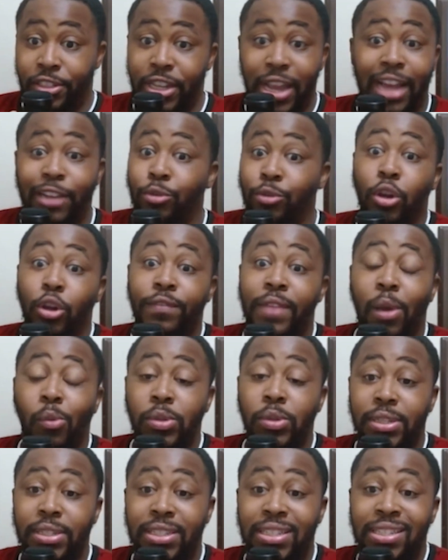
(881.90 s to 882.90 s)
I don't know if that
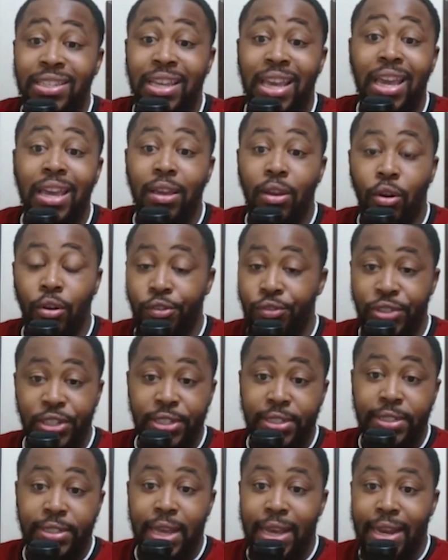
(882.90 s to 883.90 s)
was a skit or if
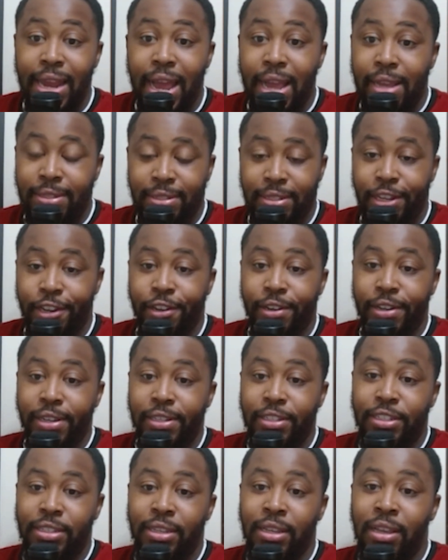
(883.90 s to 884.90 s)
she's dead ass
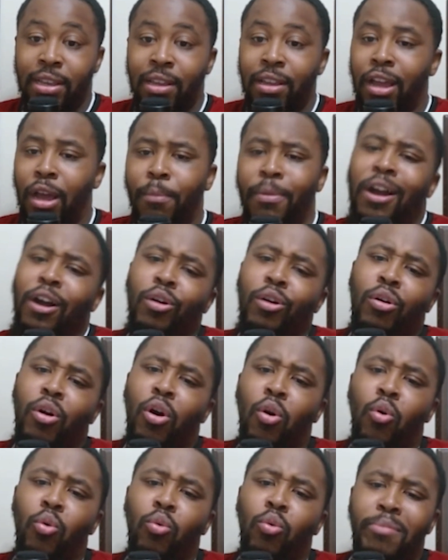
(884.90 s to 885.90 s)
serious about,
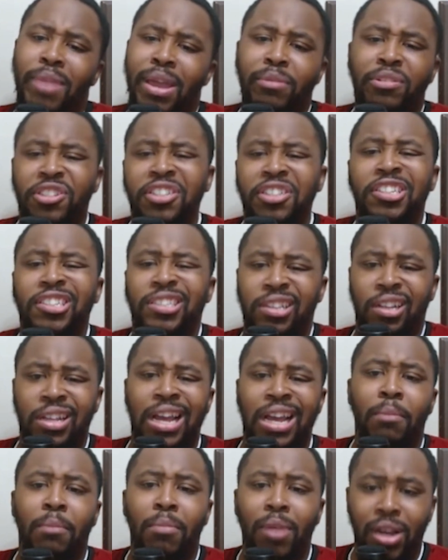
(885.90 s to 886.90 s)
maybe she just looked
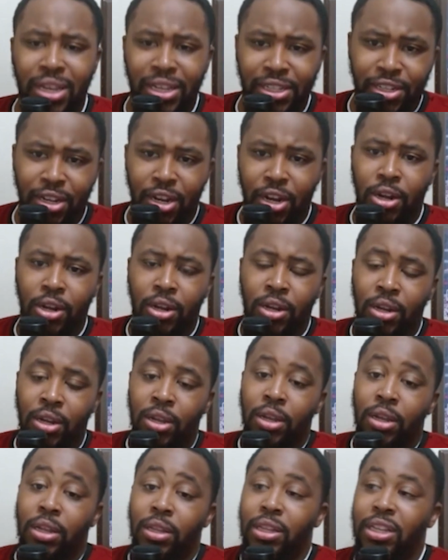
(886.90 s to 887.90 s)
like a monkey to her.
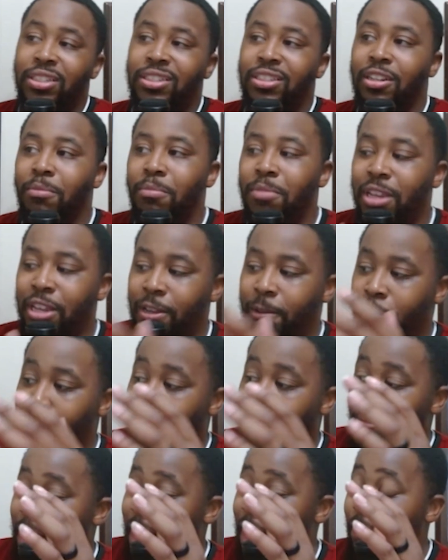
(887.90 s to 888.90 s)
Listen to me.
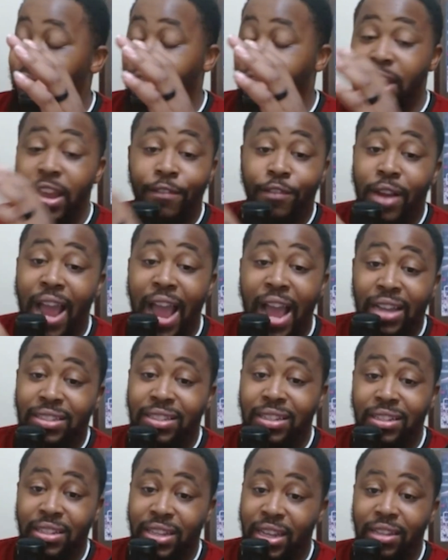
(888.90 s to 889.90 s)
I've never
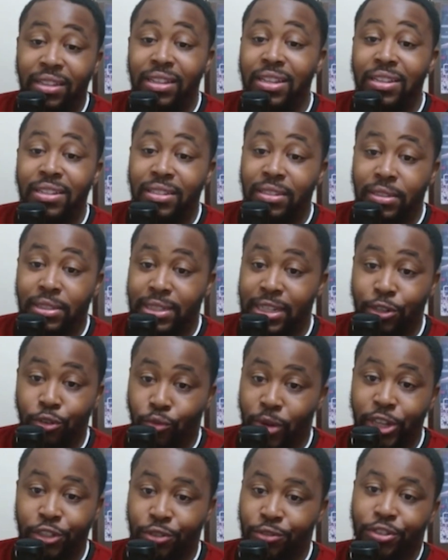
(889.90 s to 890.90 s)
accidentally said a
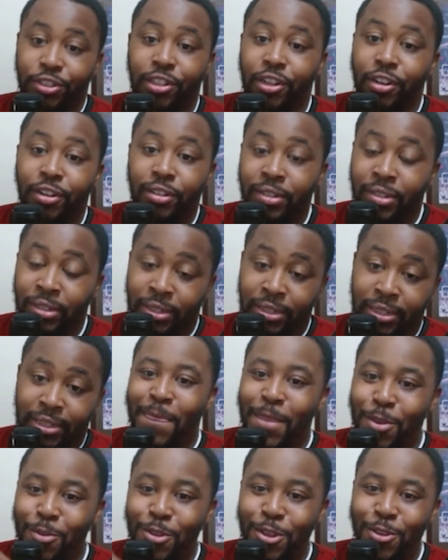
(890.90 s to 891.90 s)
racial slur.
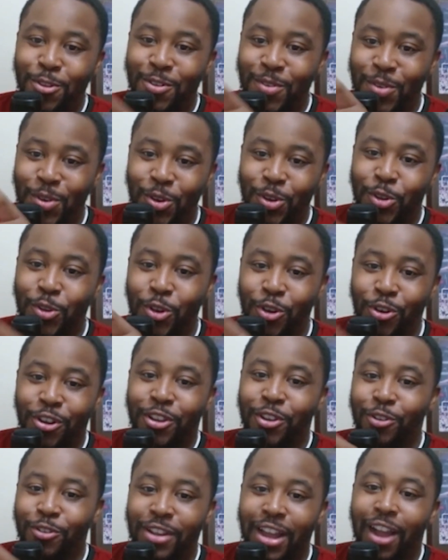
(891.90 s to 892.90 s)

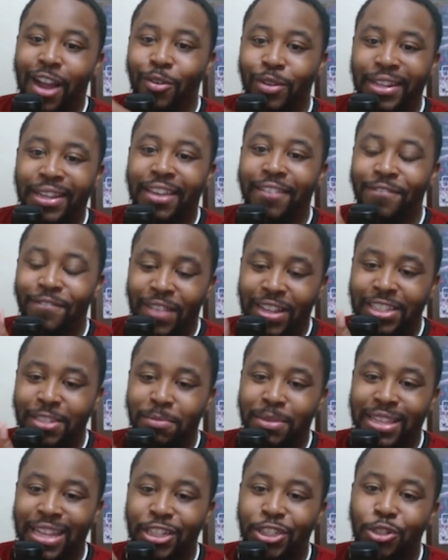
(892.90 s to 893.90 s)
You're not going to convince
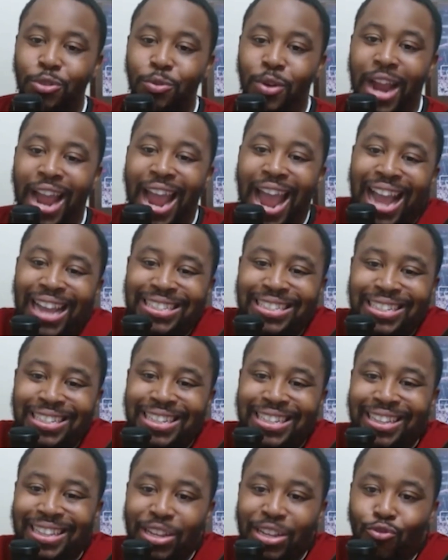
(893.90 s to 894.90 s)
me that you were
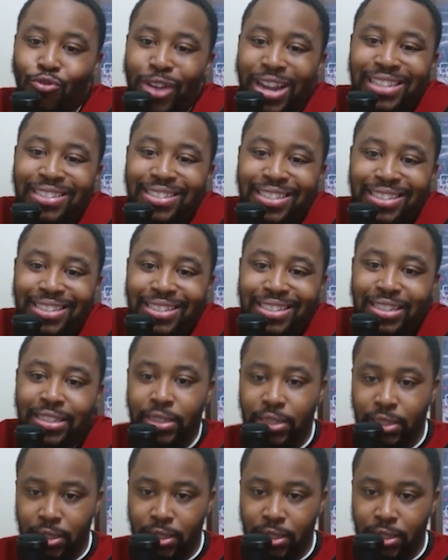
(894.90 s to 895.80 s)
accidentally racist.